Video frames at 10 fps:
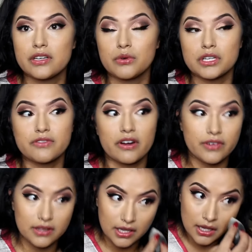It works for
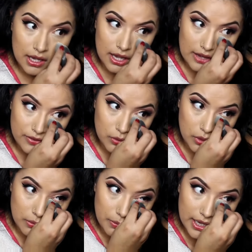everything. If
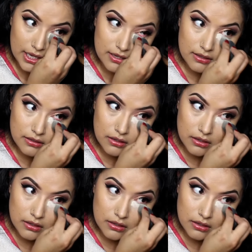you want to bake,